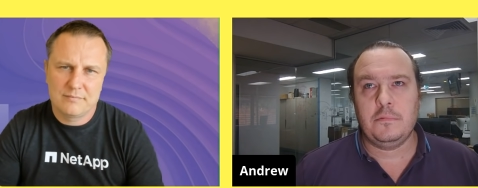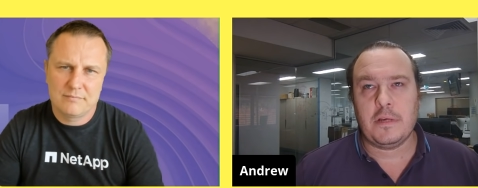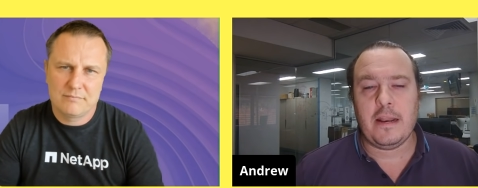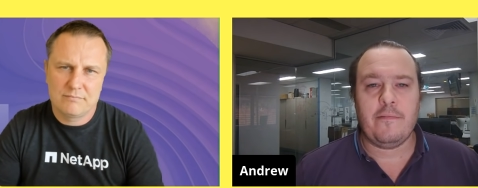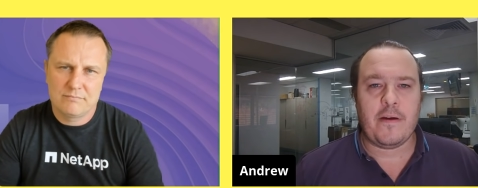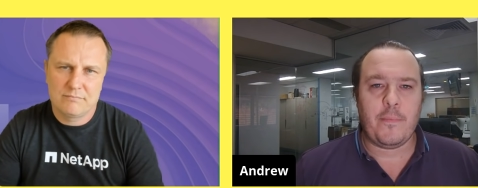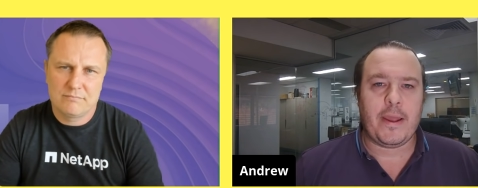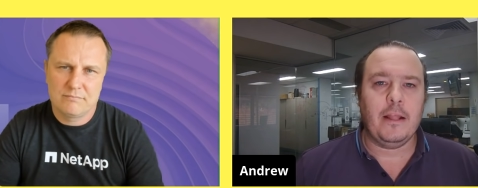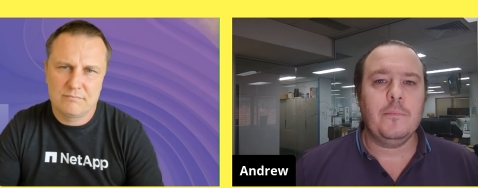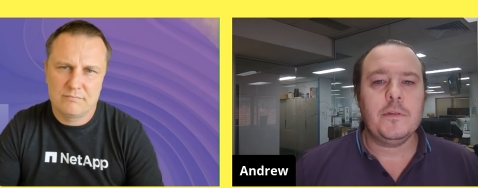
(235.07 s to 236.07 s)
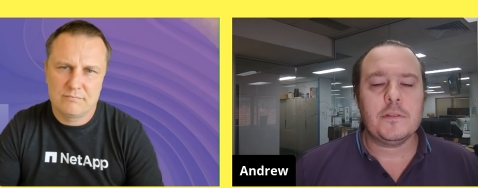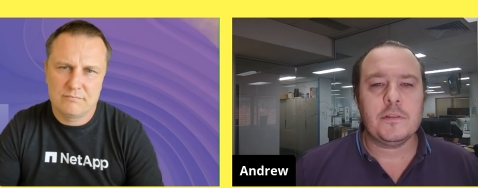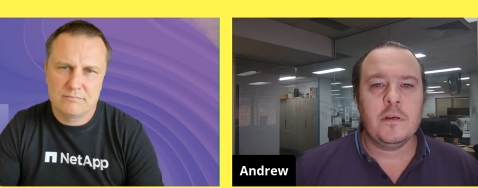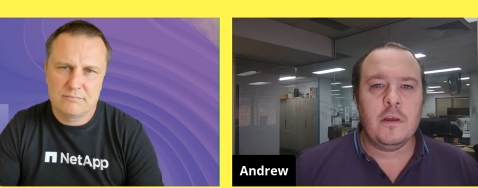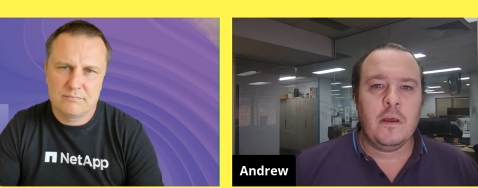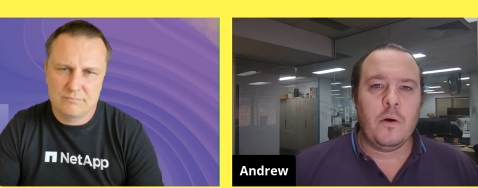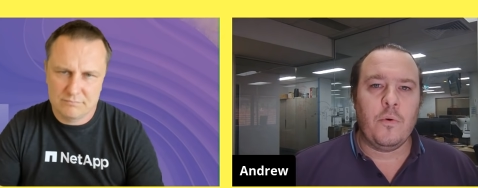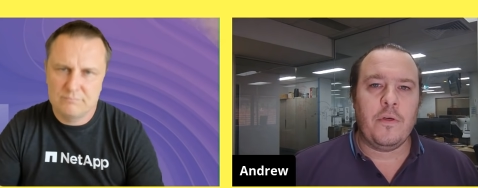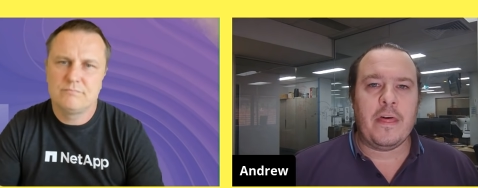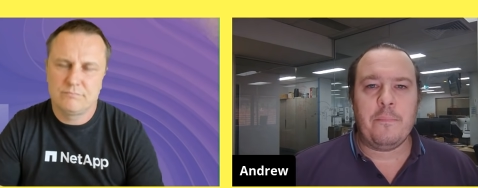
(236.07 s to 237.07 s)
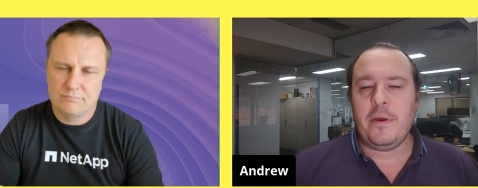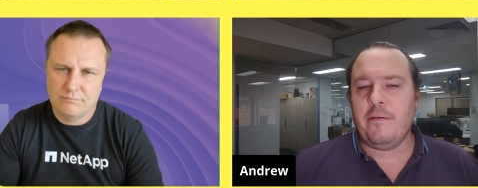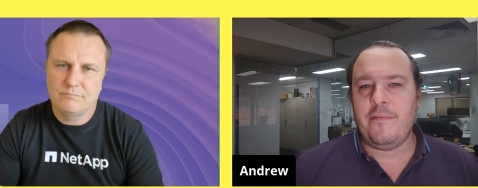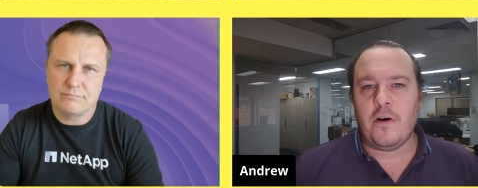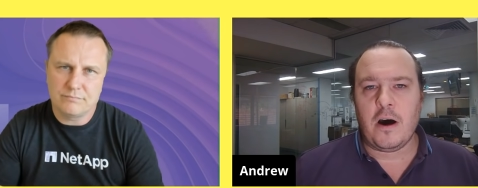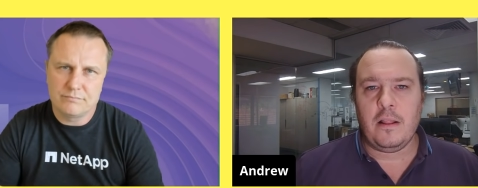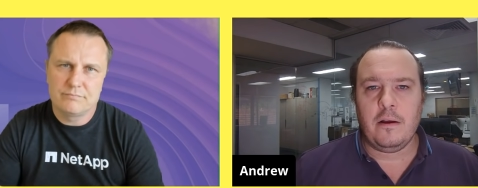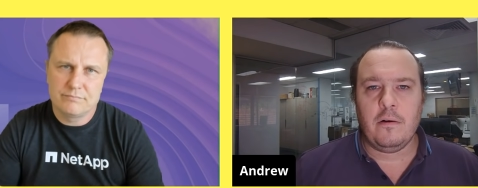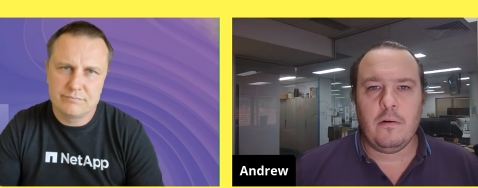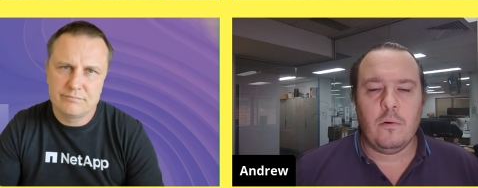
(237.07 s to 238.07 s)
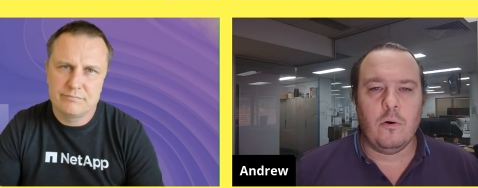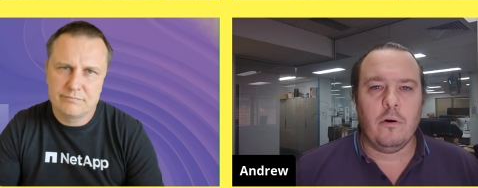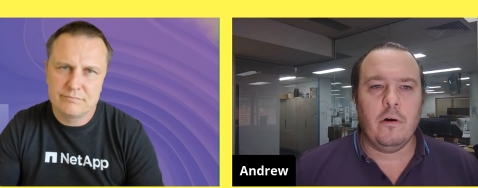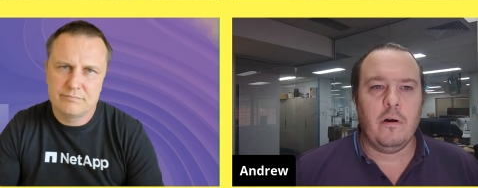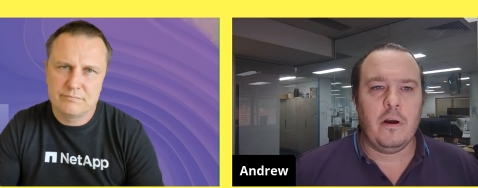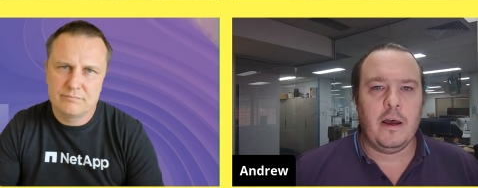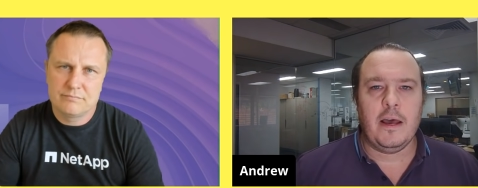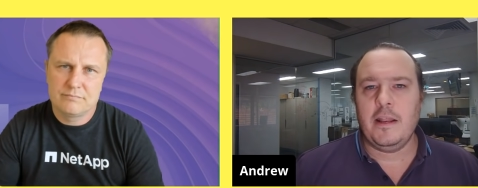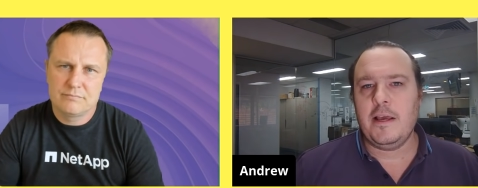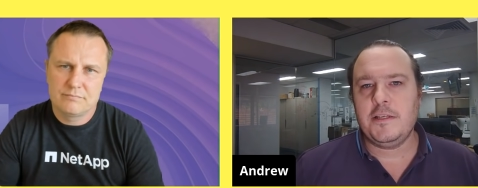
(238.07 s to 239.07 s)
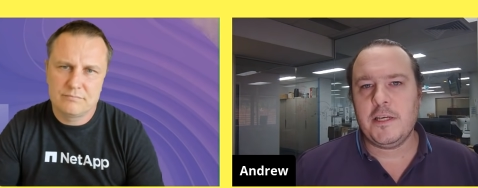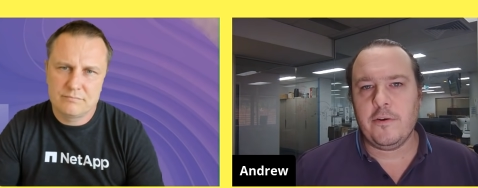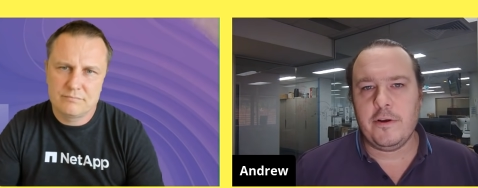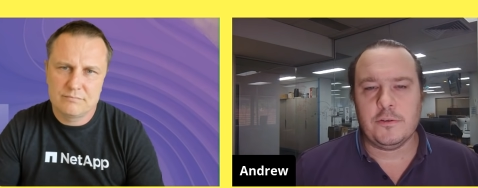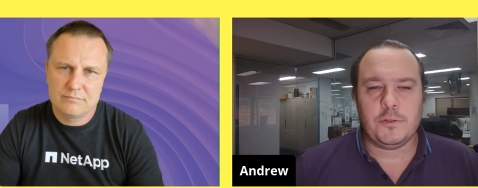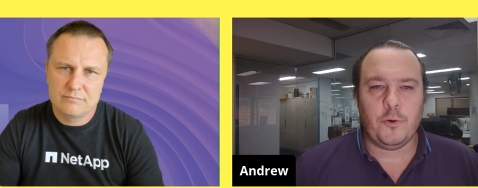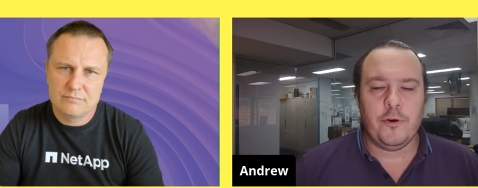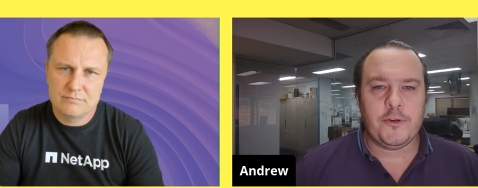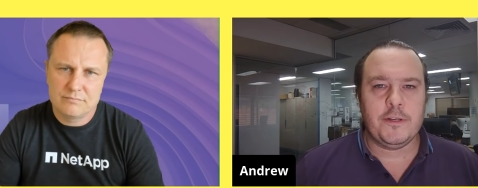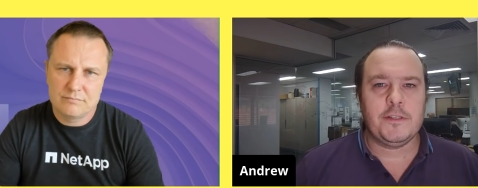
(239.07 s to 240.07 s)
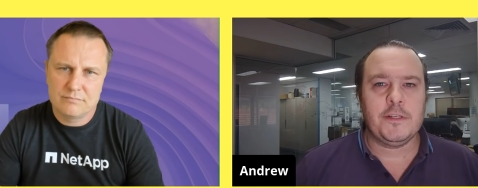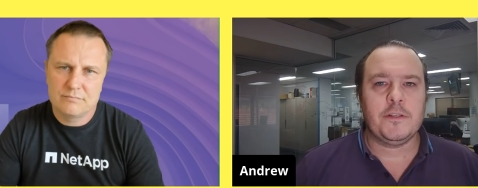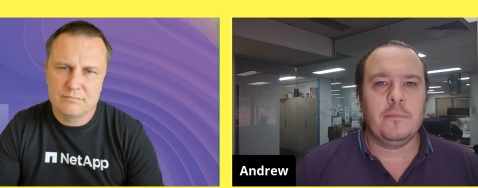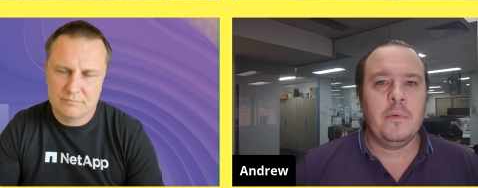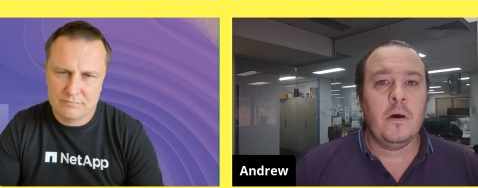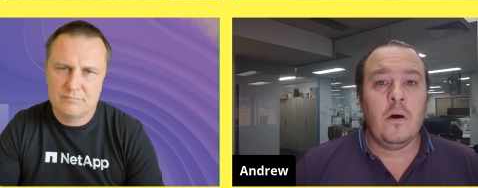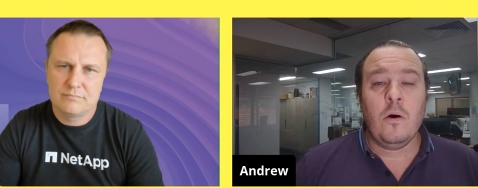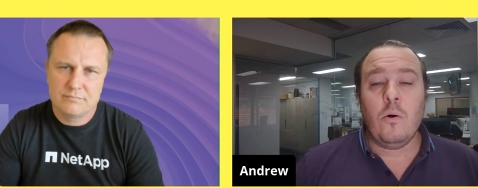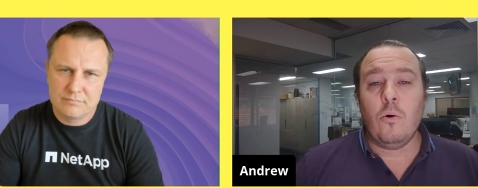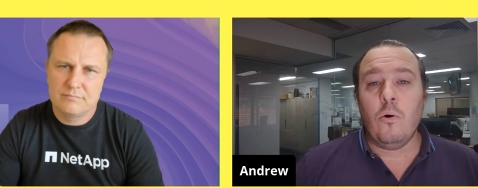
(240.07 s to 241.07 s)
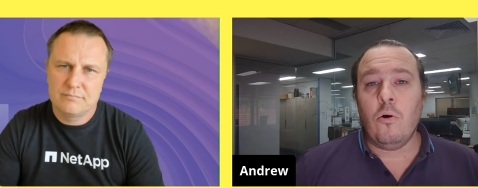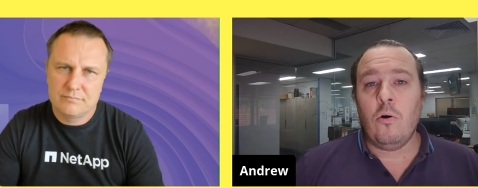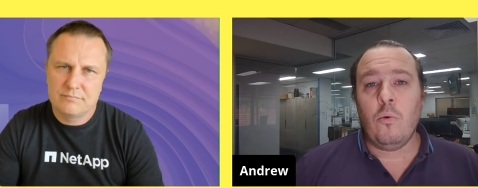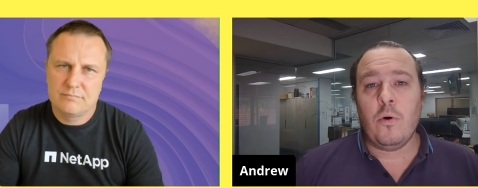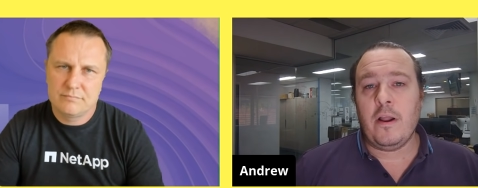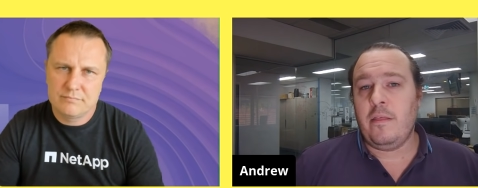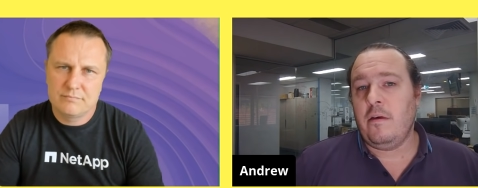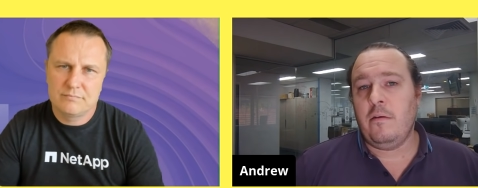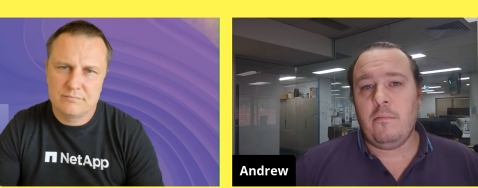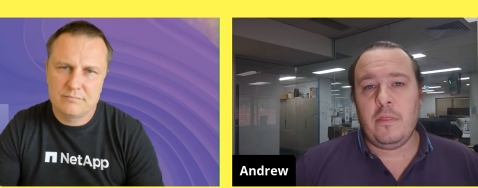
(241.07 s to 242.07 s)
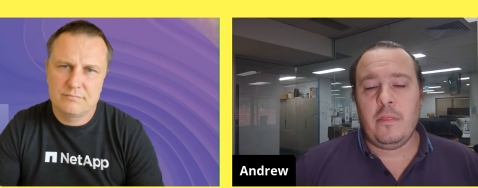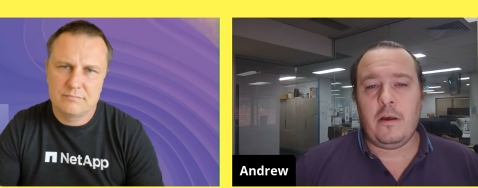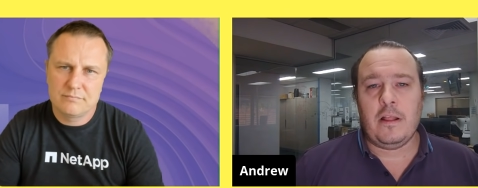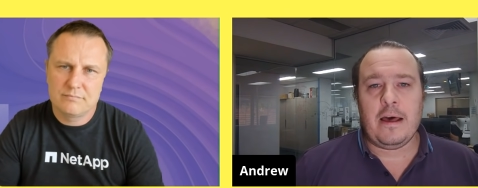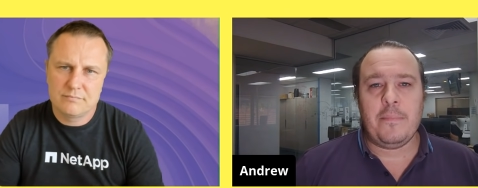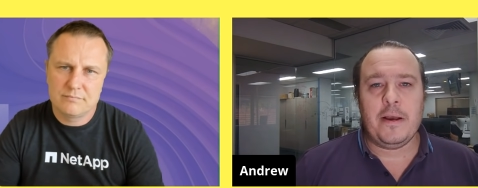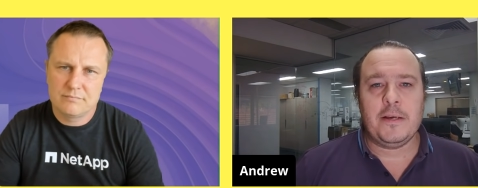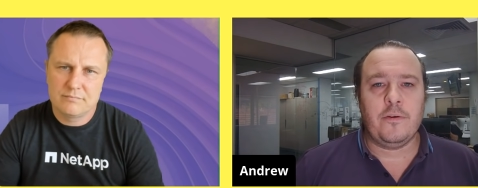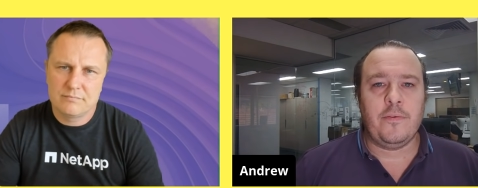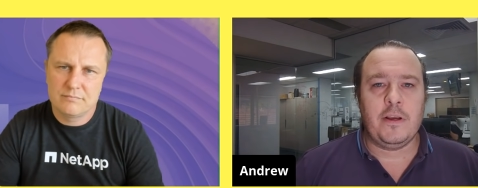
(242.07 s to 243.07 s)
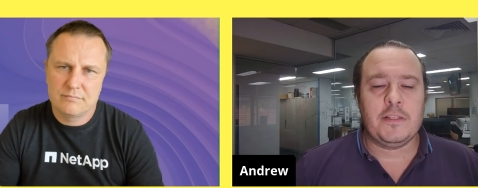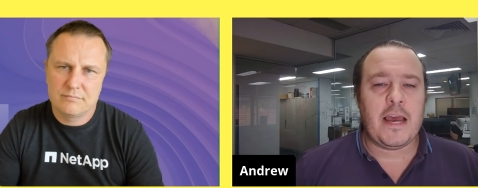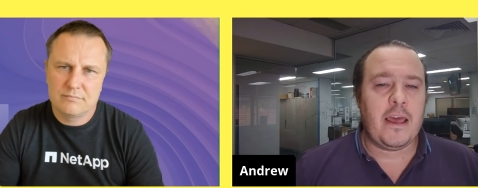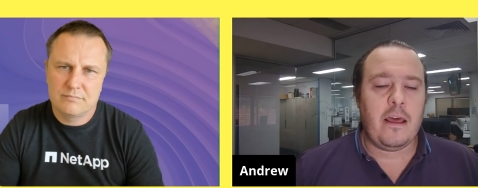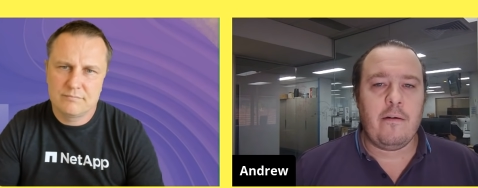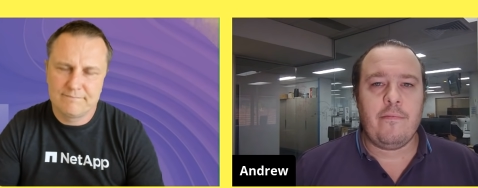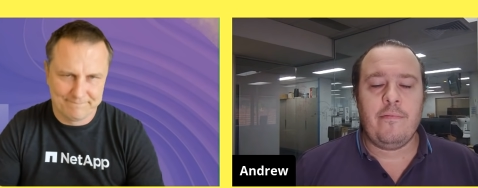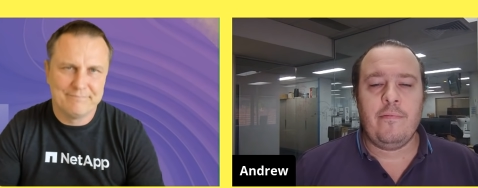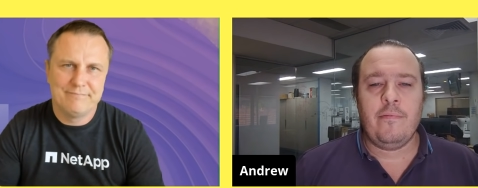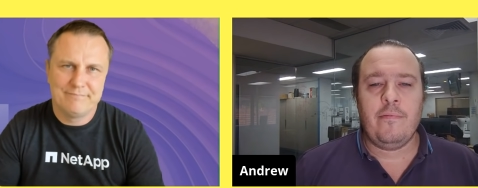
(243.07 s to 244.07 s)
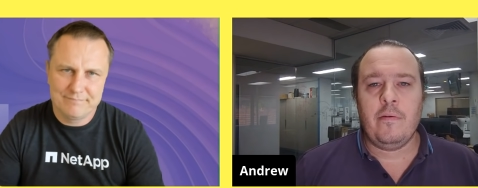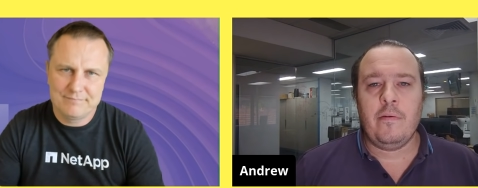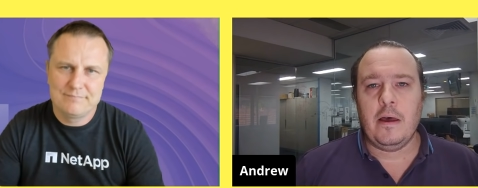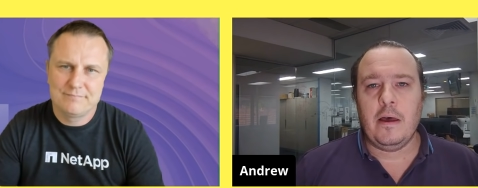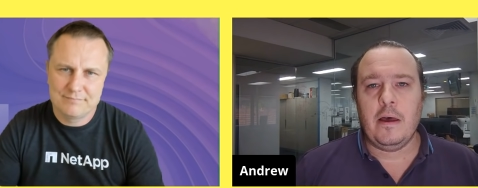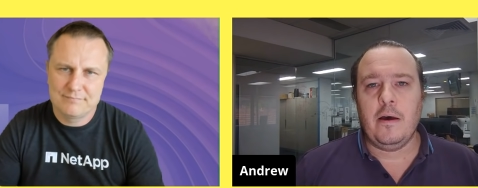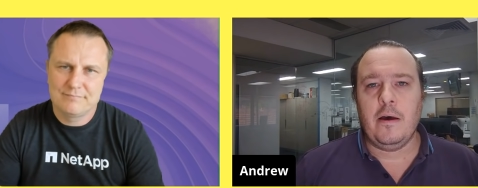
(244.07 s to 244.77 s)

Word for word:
Speaker 1: data fabric elements, whether that be a filer or uh, an E-series or StorageGRID system, or one of the, the cloud-based offerings, ANF, um,